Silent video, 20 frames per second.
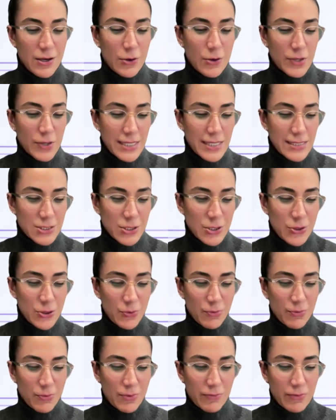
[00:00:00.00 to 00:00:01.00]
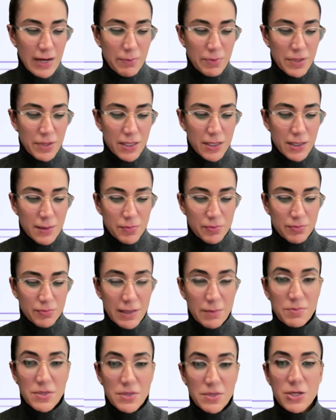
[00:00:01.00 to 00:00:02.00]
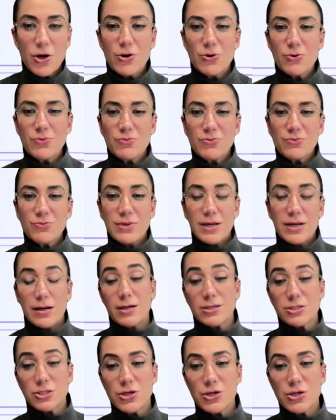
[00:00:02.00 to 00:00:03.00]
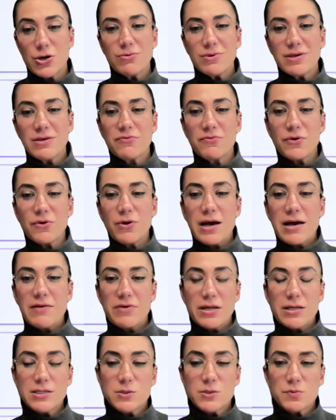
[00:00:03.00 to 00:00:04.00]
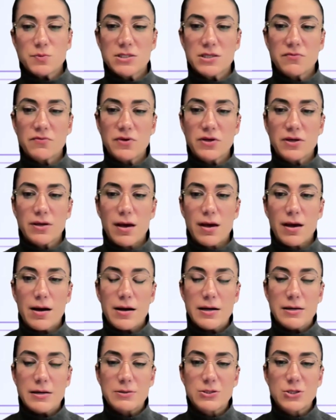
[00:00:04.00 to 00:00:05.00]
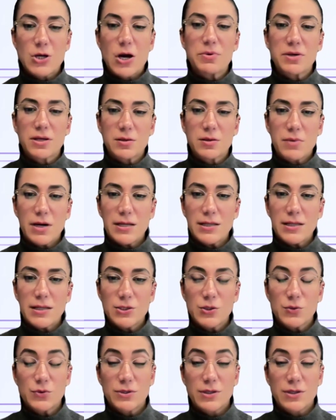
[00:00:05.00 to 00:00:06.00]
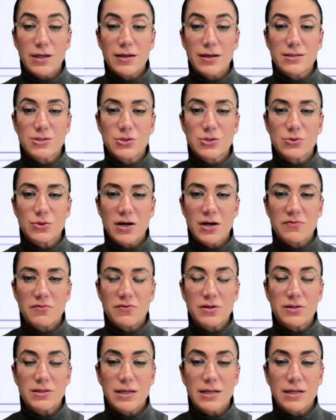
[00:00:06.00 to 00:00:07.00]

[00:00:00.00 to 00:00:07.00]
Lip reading: Okay, so wrapping up, let us know if you have any specific topic in mind that you would like us to cover in